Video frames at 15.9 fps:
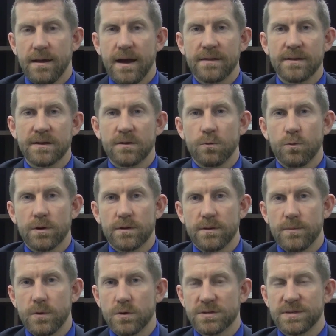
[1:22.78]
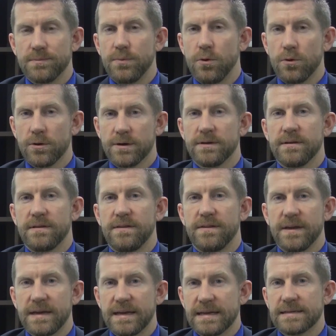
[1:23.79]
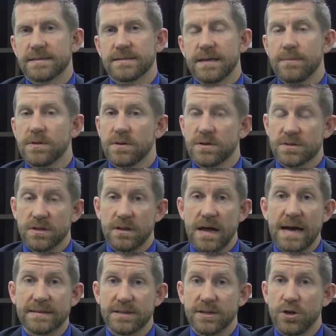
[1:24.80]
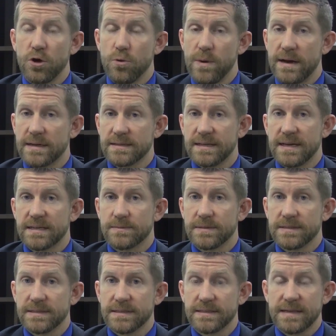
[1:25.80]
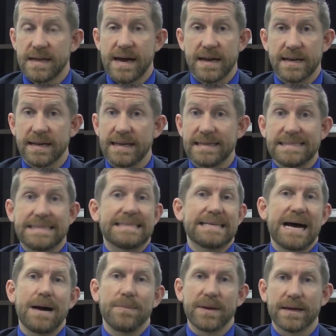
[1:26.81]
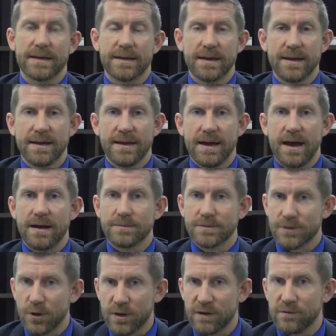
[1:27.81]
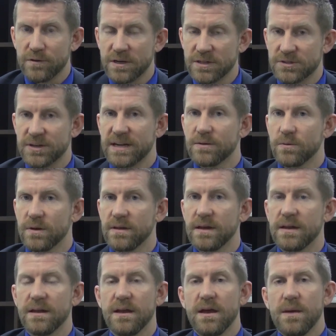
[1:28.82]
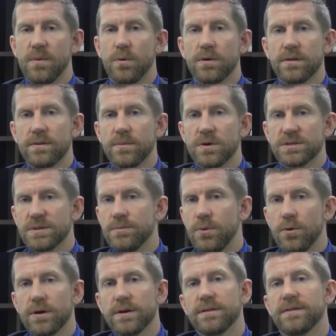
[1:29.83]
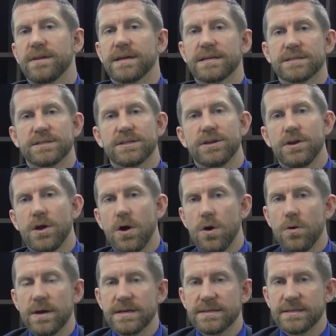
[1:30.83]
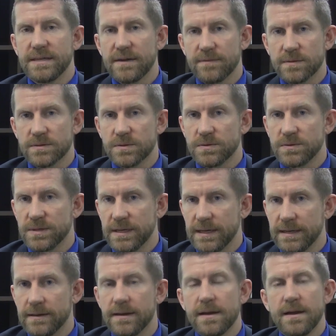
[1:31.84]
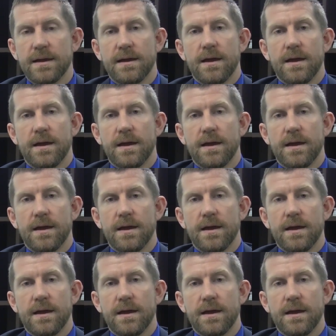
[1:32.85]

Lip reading: I think one of the most important things, there's a lot to know about assessments. It's not an easy topic. So don't get frustrated with it. But one of the most important things to know is the difference between